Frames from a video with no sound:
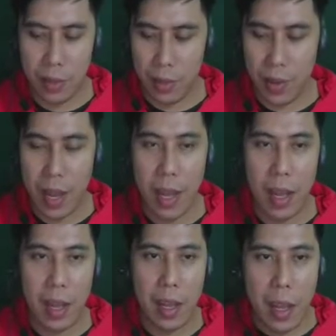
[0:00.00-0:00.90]
So
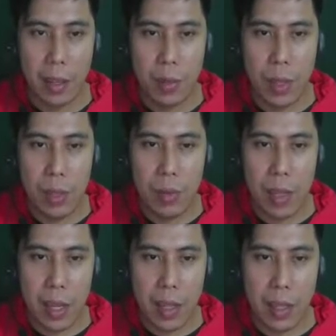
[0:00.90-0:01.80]
how do we do
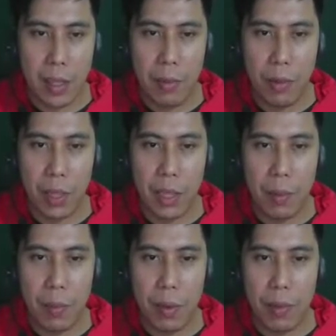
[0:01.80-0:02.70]
that? Say for
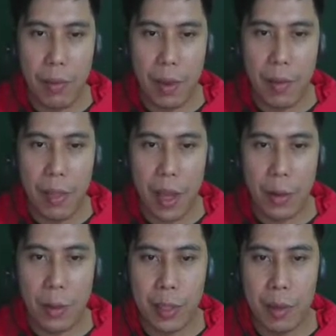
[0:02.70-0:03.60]
example
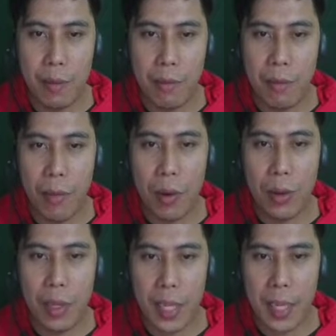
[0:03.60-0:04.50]

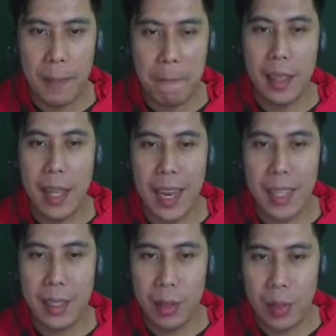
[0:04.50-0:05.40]
5040. The
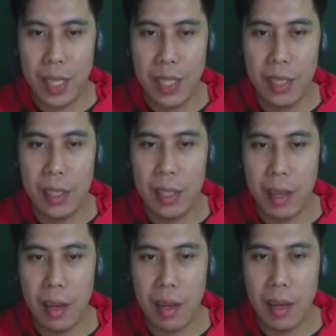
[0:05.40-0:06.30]
last 3 digits
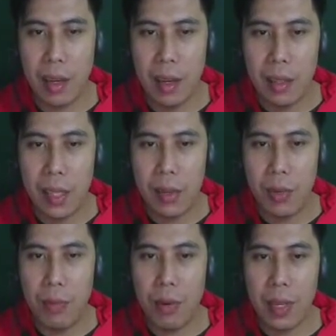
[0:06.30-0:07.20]
are
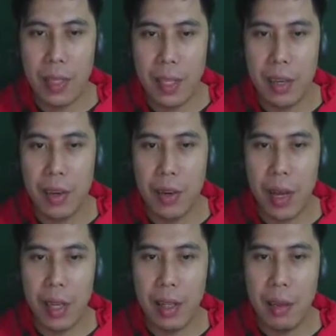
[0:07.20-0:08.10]
0, 4, and
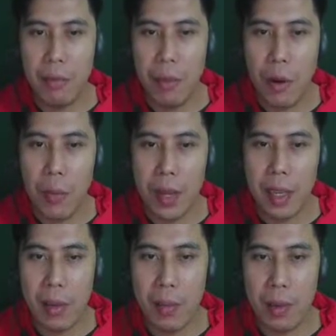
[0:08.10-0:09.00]
0, and they form a
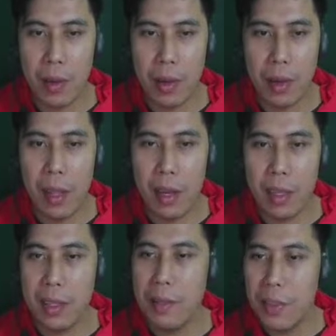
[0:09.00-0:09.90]
number that
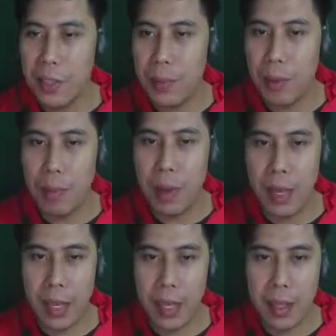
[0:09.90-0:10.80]
is divisible by
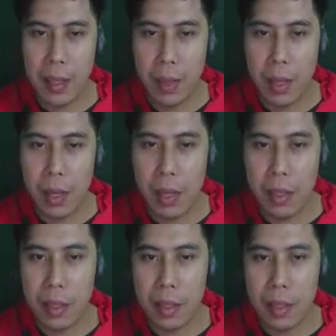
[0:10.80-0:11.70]
8
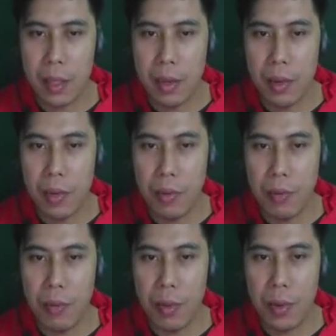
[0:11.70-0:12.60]
because 0,
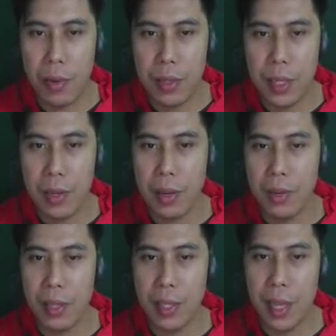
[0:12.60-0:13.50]
4, 0
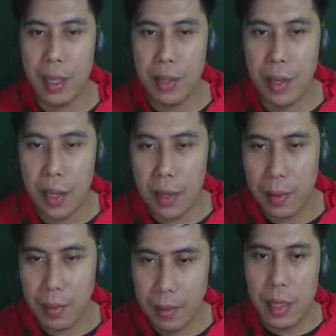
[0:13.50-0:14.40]
is actually
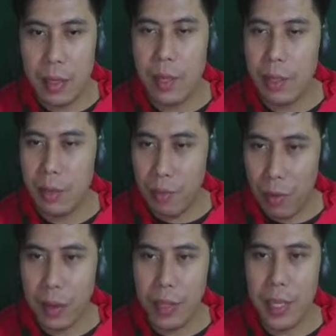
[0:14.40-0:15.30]
equal to
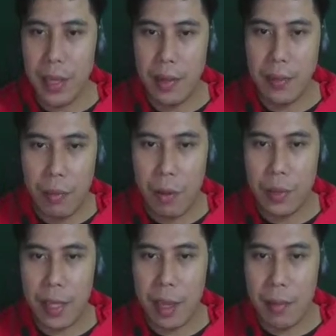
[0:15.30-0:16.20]
40. It
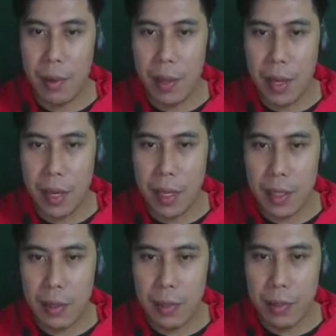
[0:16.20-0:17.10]
forms a number that
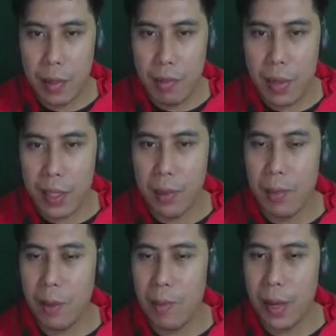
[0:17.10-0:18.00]
is
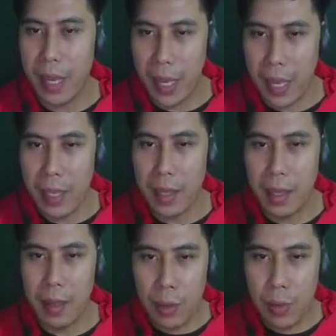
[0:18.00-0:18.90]
divisible by 8
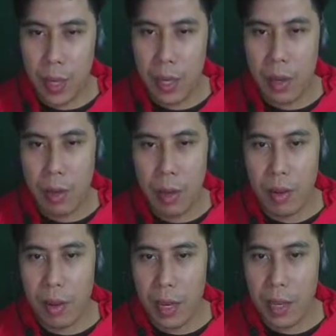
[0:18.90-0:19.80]
because we can no
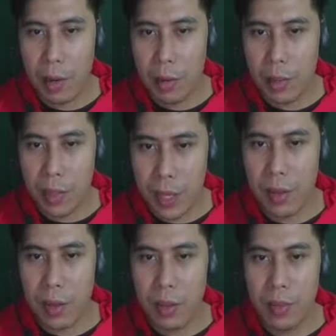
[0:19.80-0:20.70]
longer include
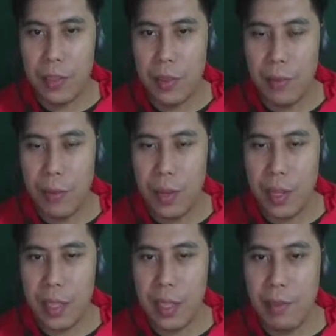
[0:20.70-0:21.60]
0. So
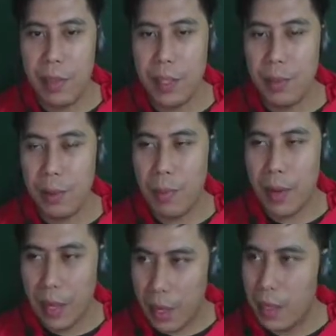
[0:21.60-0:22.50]
40 is divisible
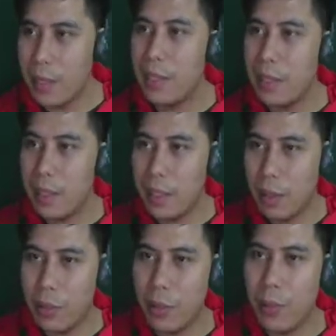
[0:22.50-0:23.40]
by 8 since it's
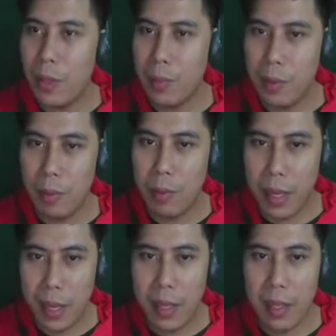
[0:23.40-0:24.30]
also multiple
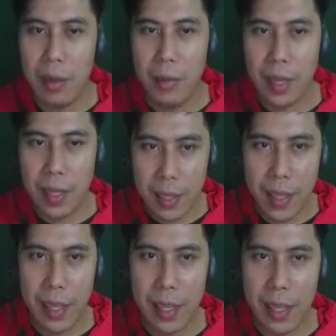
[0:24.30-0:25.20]
by 8. Then we can
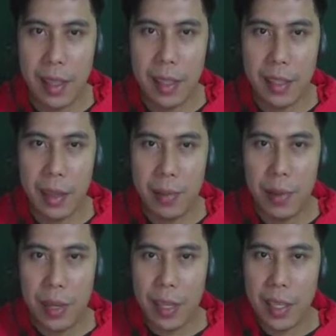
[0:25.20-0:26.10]
say that this
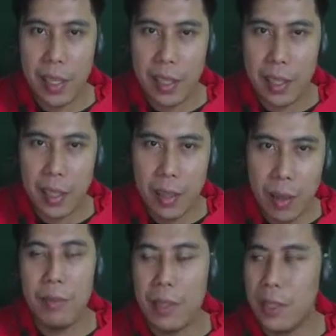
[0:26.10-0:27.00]
number is
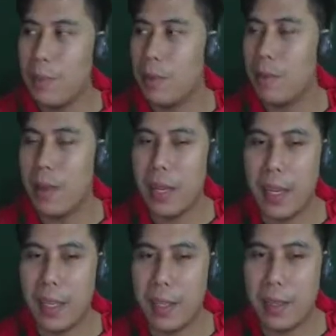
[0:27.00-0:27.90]
divisible by
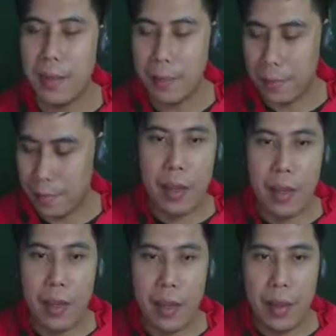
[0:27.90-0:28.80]
8.
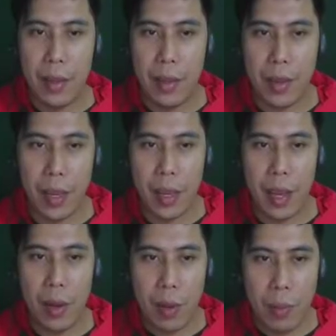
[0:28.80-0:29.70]
Okay, how